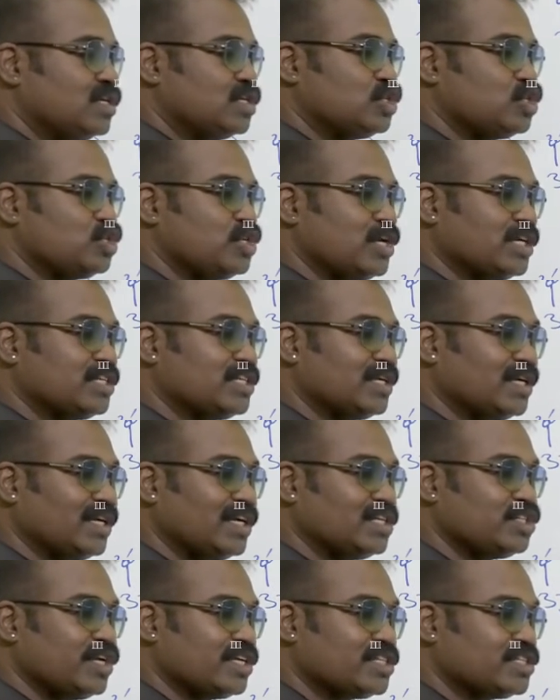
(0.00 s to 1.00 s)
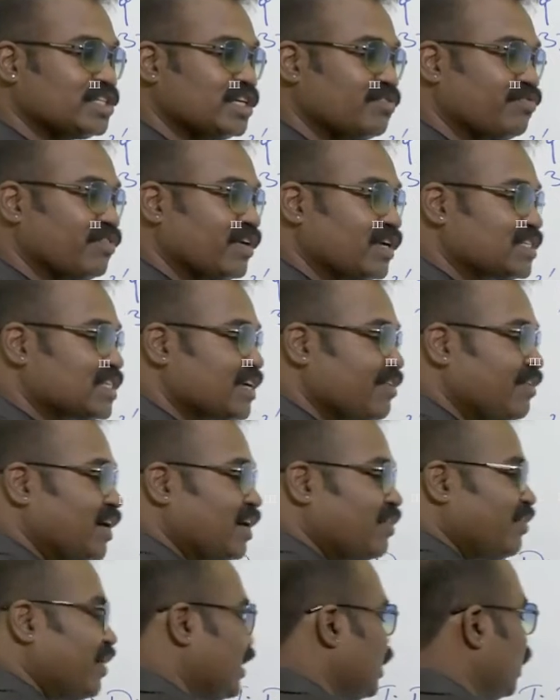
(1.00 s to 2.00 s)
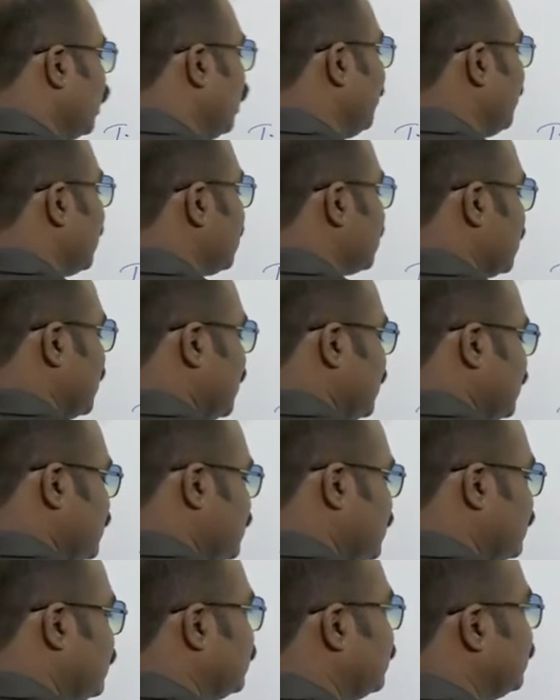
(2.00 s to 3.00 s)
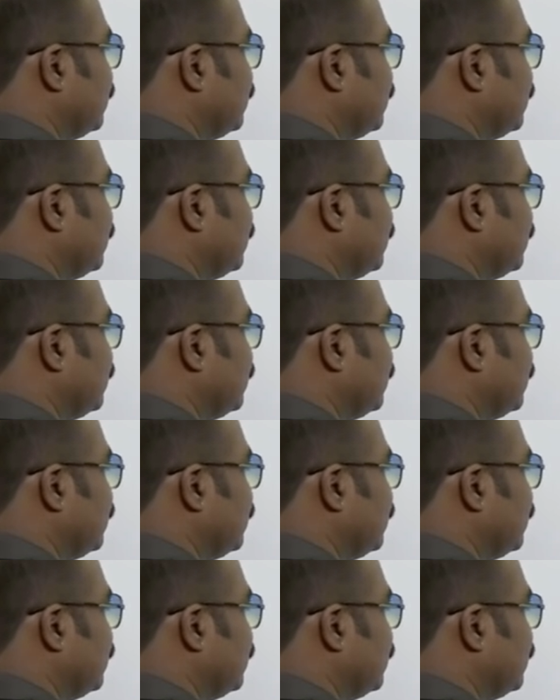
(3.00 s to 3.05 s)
Siachen Glacier extends for 75 kilometers, guys.